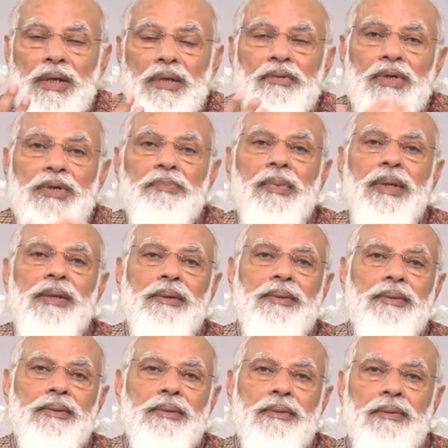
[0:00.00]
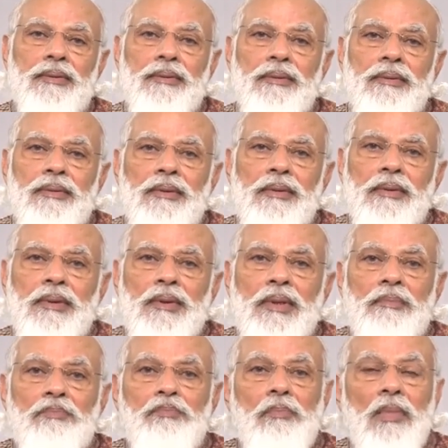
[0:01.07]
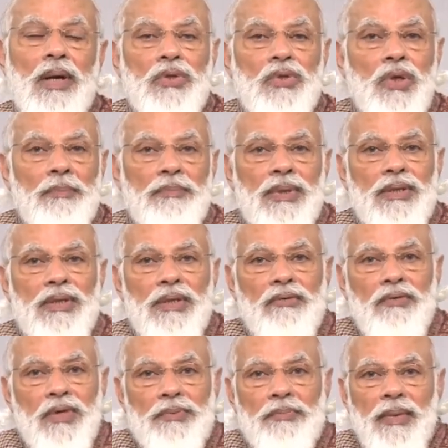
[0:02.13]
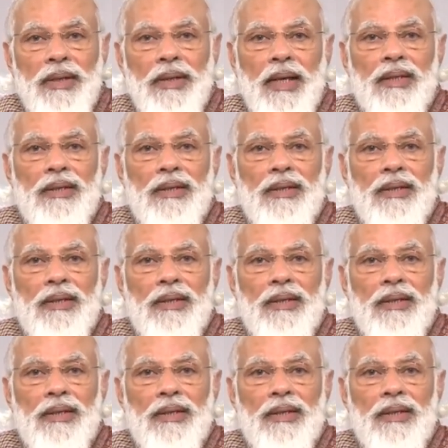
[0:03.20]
investment. Much of this investment